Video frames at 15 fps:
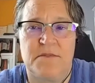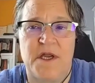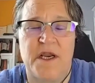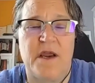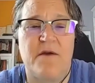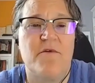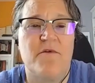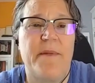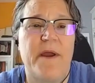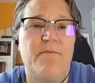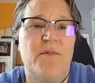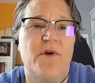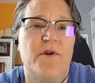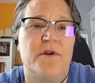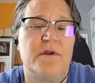And I
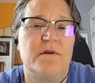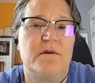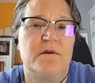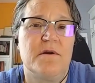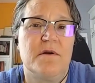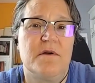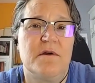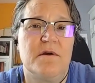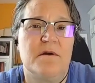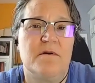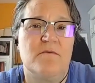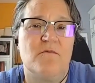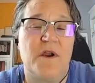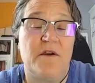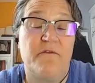remembered
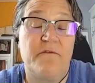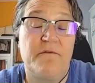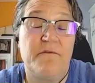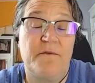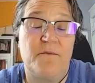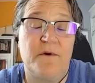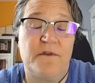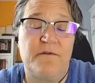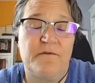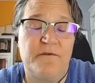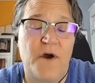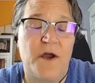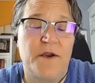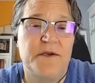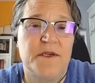when, f- with
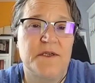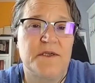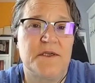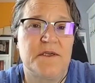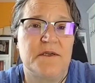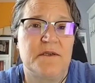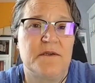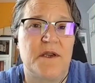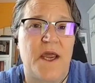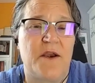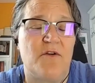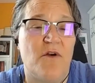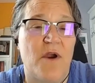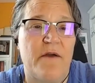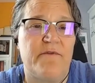fondness
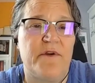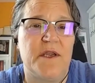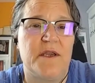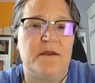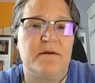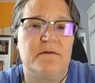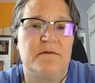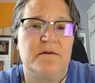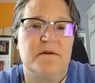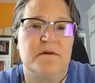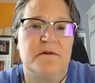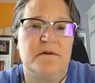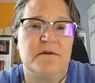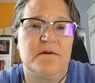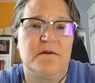and gravity,
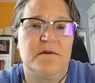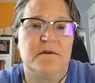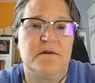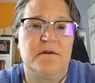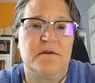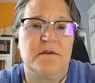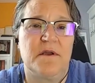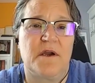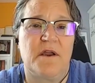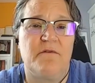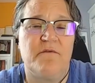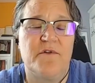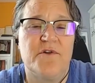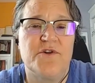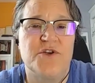the
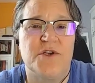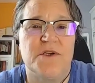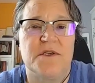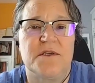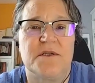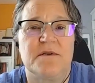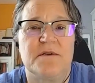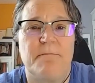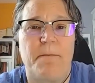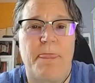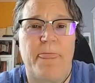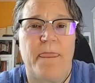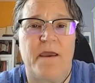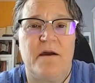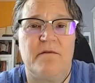convergence
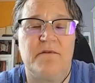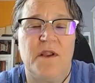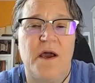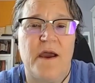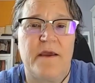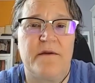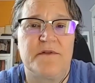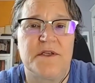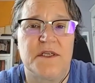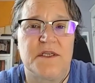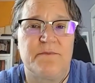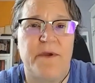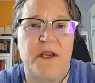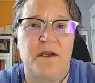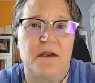of lives
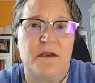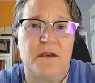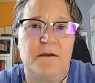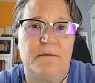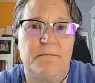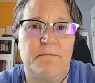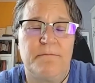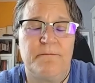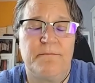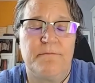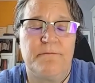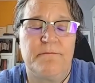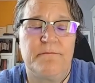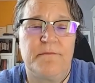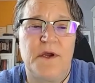suspended
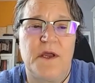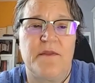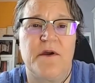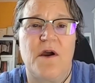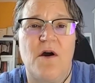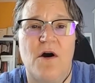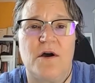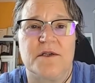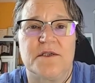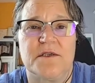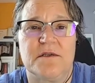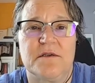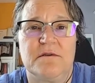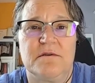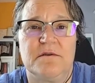and the
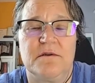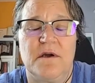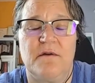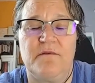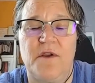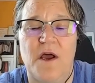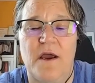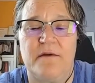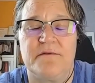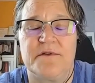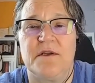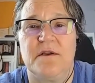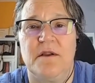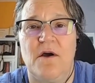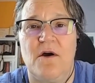cost of
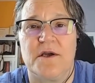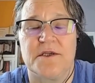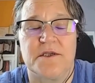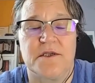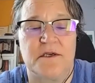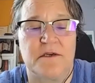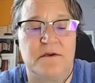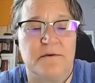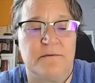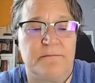lives lost.